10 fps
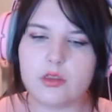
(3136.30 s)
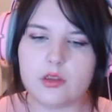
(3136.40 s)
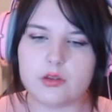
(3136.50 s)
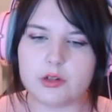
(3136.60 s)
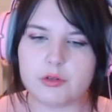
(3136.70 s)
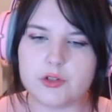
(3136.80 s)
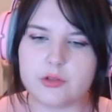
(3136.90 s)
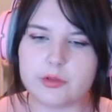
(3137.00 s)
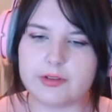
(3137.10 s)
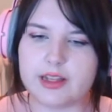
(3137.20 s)
I wrote
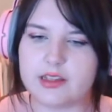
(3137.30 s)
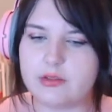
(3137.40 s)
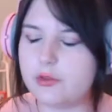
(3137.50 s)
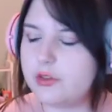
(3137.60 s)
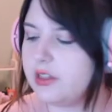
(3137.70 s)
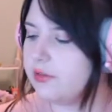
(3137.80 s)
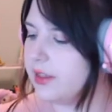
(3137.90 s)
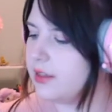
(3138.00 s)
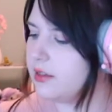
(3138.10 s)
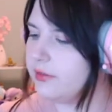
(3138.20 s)
"Am offensive or
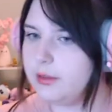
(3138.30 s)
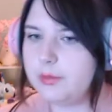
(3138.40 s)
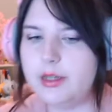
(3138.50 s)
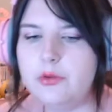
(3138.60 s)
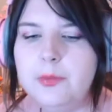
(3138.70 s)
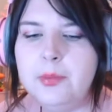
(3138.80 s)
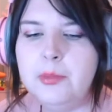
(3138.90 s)
defensively built.